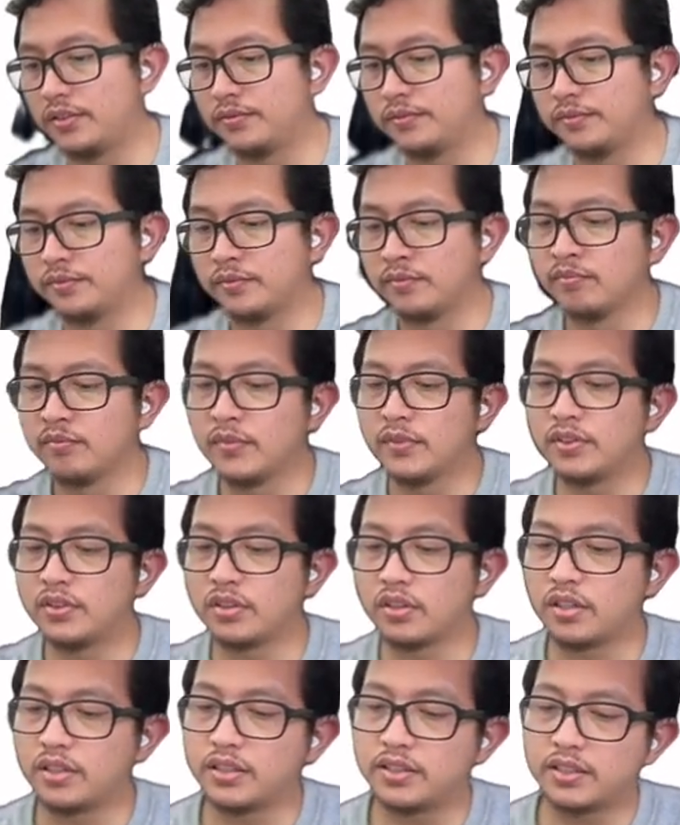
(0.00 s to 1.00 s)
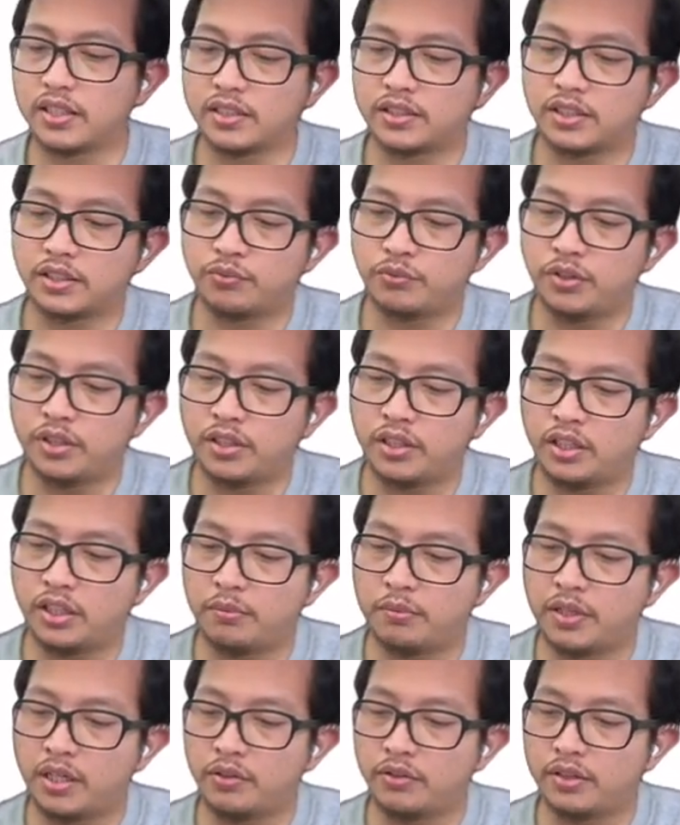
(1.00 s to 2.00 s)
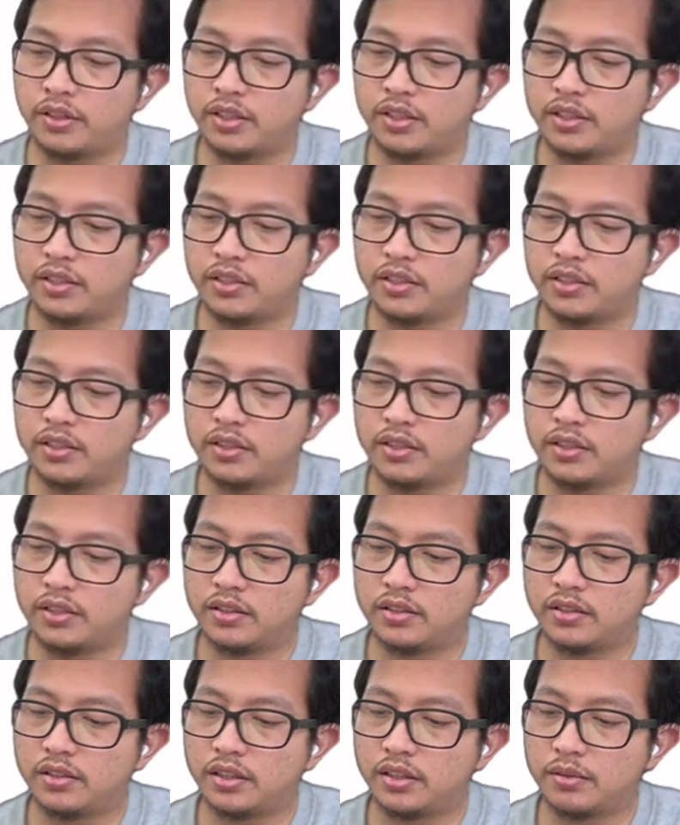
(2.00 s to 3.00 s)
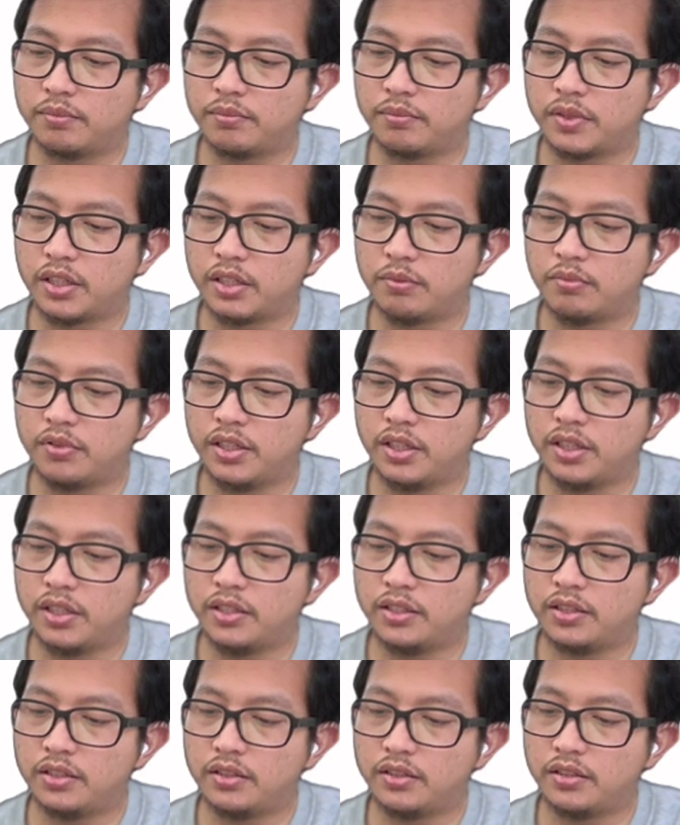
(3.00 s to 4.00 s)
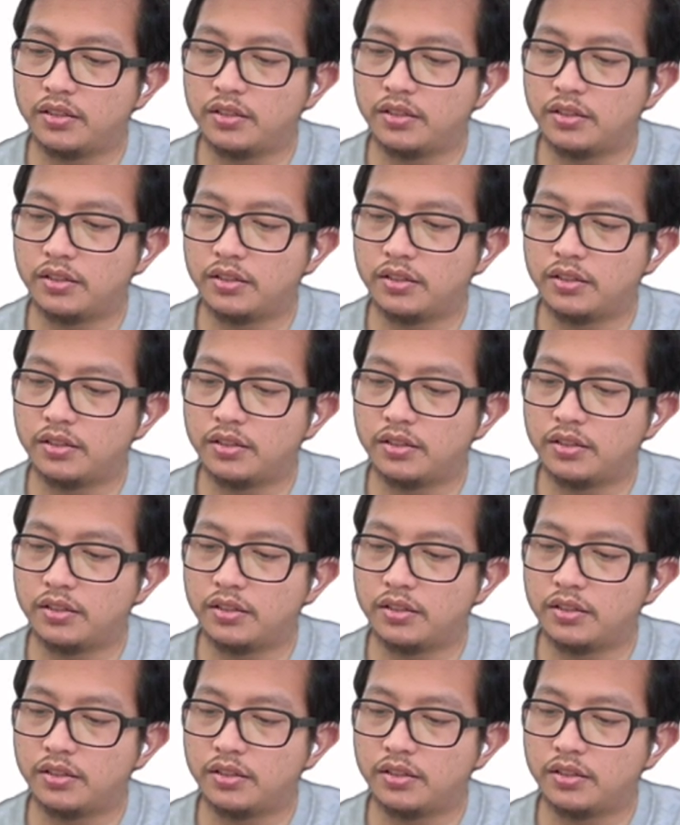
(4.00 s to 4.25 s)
Okay, so conic section we learn about a parabola,